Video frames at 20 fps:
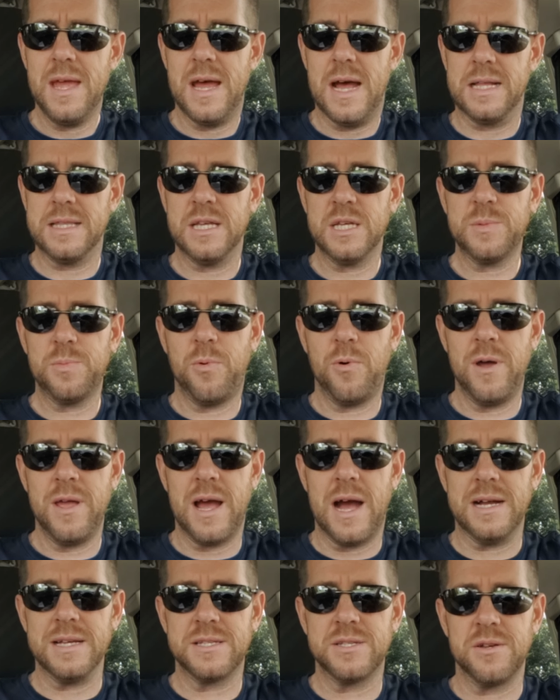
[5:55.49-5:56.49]
At this
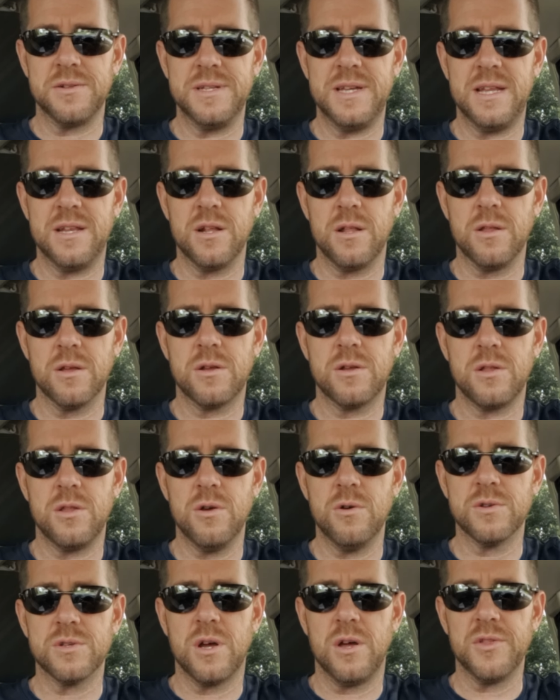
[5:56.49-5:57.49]
point, I still need to
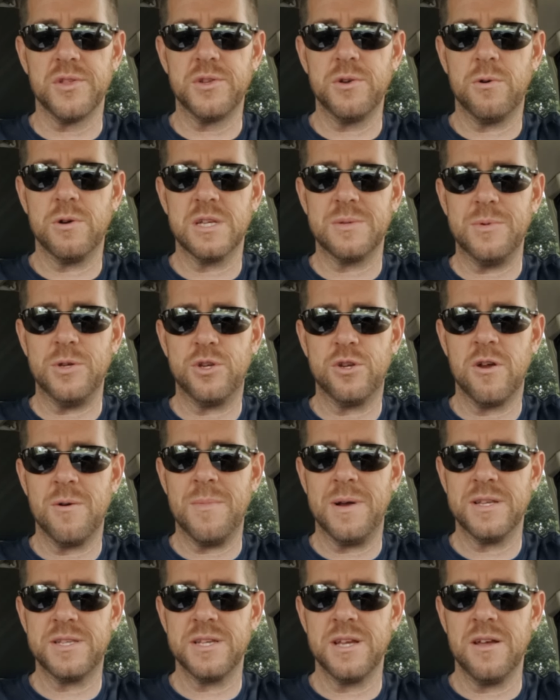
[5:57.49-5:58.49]
close all the doors to be sure of
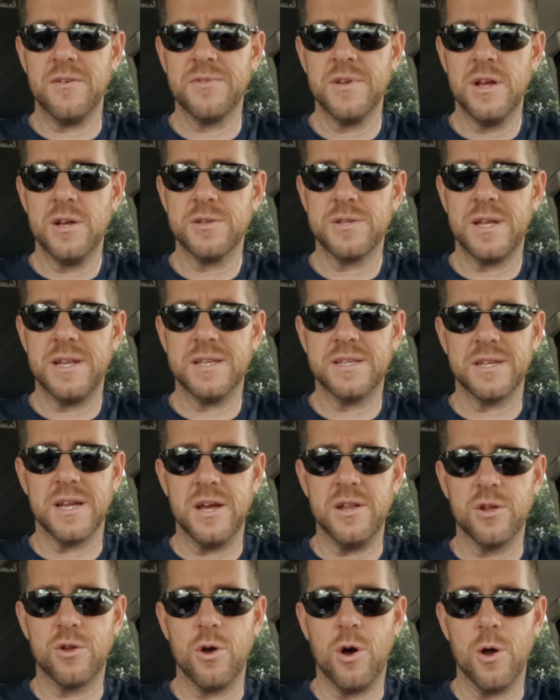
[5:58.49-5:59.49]
myself, so I
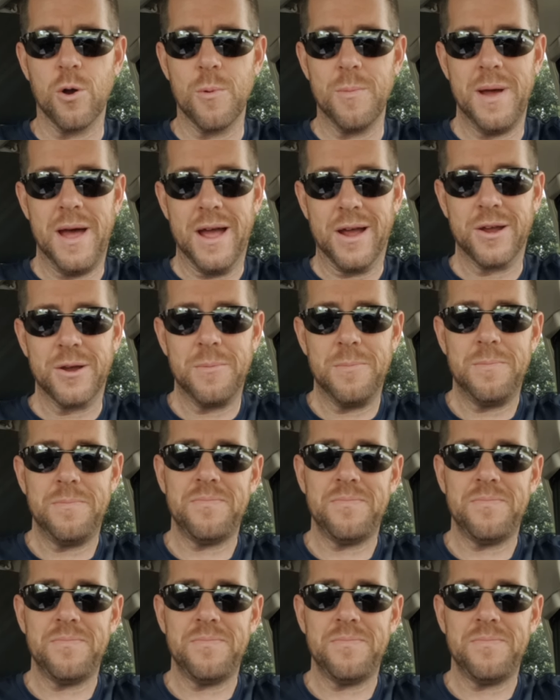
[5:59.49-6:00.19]
decided to call her back.